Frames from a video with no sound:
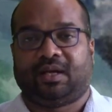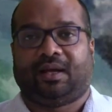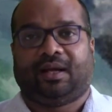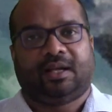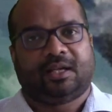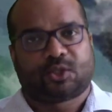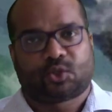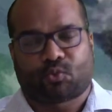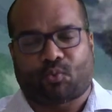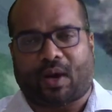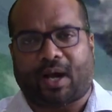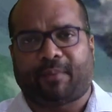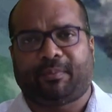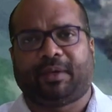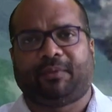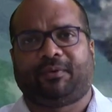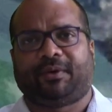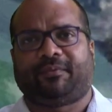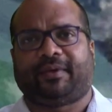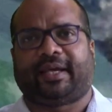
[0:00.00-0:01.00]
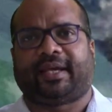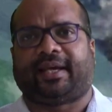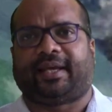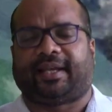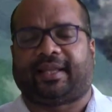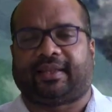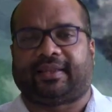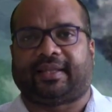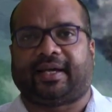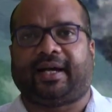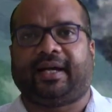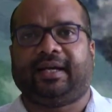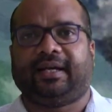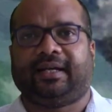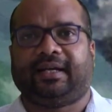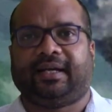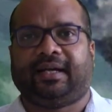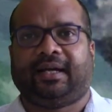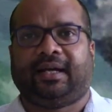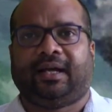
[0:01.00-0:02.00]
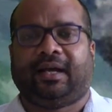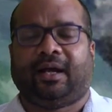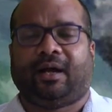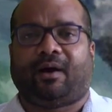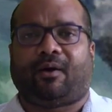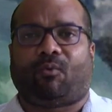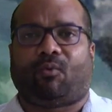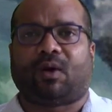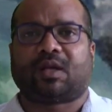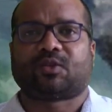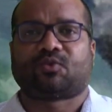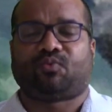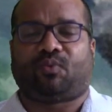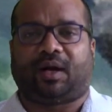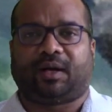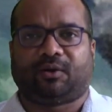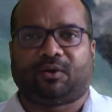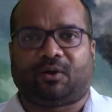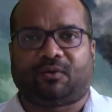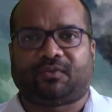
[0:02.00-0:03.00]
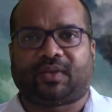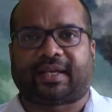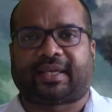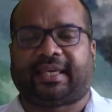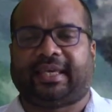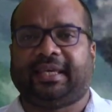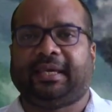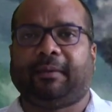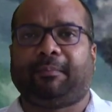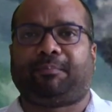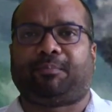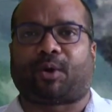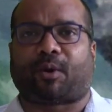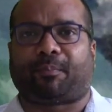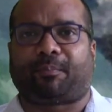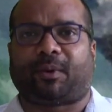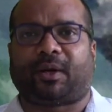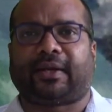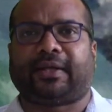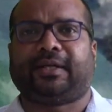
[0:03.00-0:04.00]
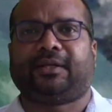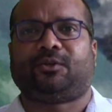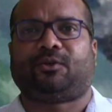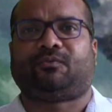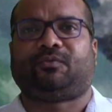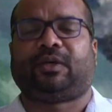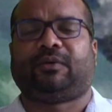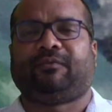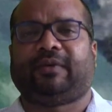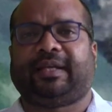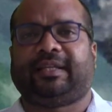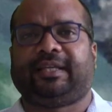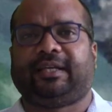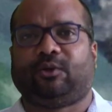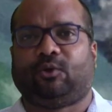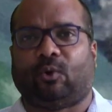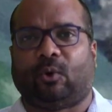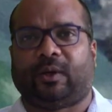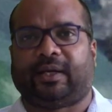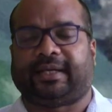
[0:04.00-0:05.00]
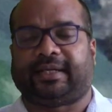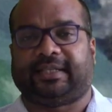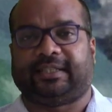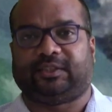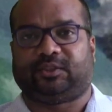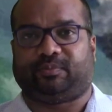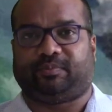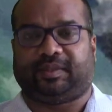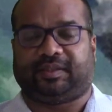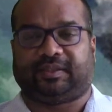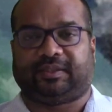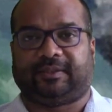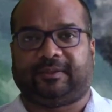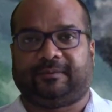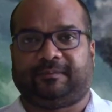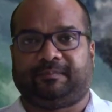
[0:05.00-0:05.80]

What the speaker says: SWAMI Vivekananda was one of the key proponents of the Vedic golden age myth.